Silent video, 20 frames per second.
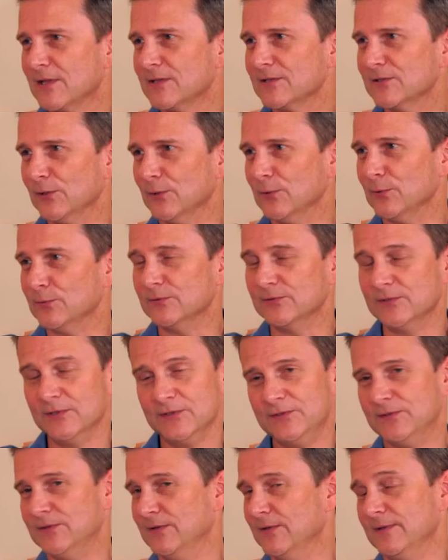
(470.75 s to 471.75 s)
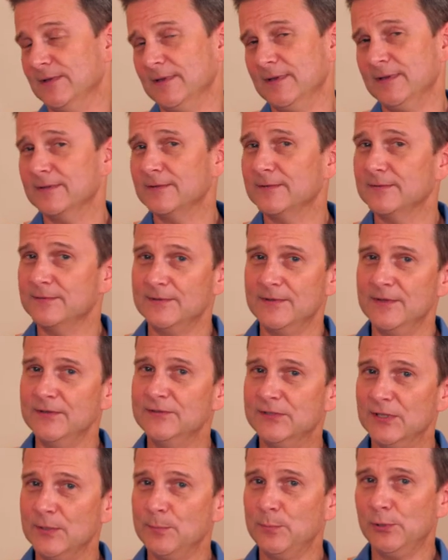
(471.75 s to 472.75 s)
so just the
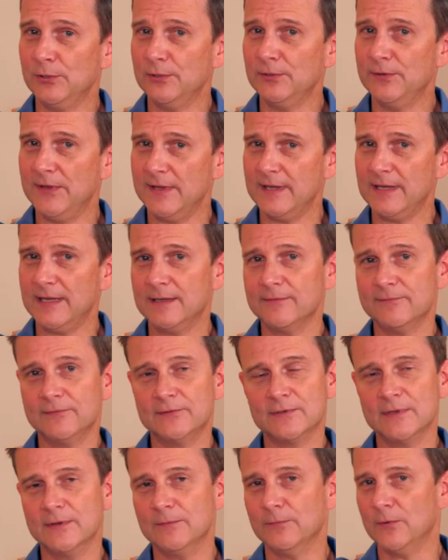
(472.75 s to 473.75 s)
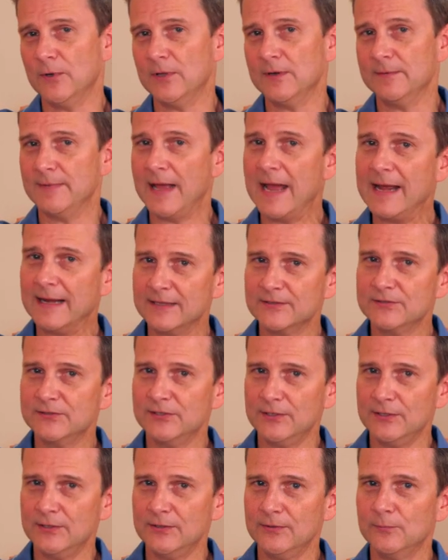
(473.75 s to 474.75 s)
simple thing of what I
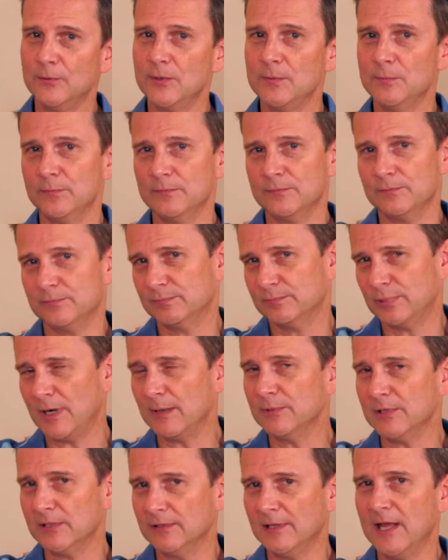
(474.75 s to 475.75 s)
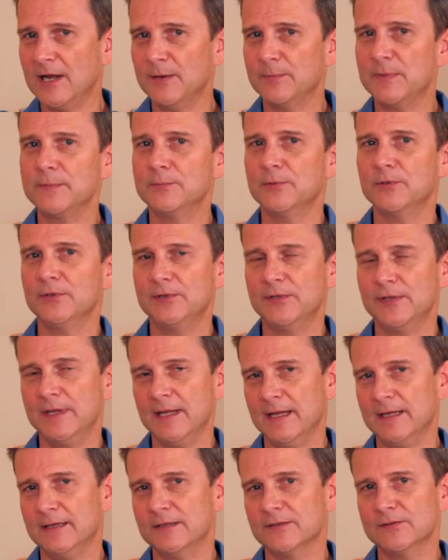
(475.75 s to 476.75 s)
consider what probably a lot of people
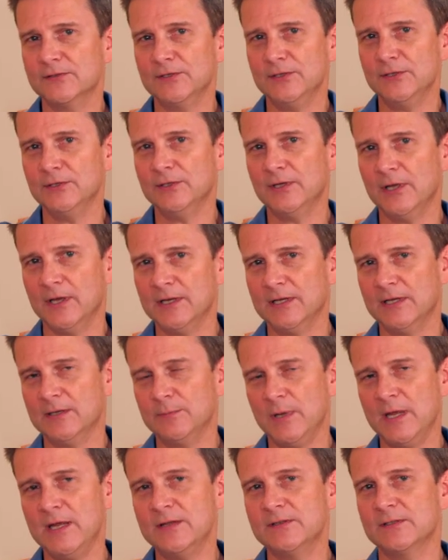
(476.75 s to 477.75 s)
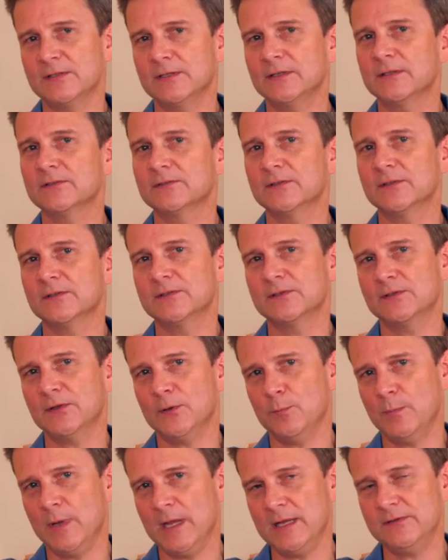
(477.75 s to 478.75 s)
today consider cutting and pasting because it's so
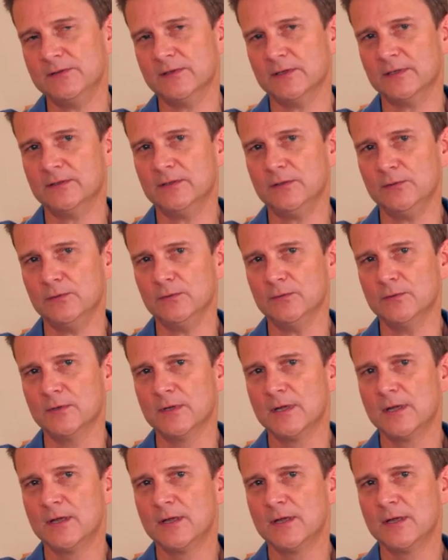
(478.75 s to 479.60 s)
basic to